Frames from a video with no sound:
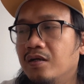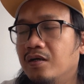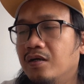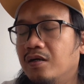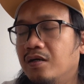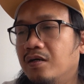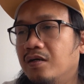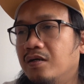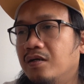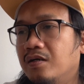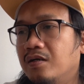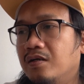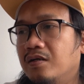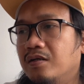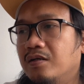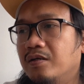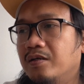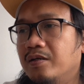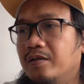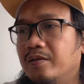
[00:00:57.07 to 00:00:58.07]

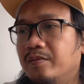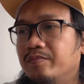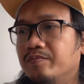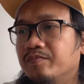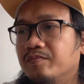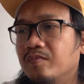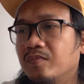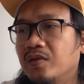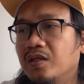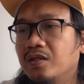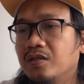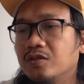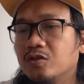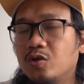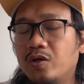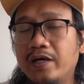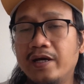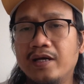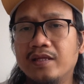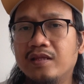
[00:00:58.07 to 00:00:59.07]
Uh, so
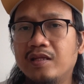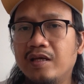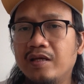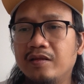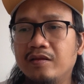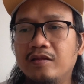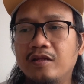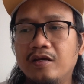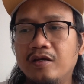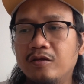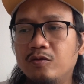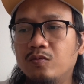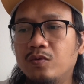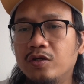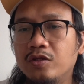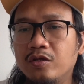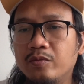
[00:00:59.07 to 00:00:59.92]
I attended one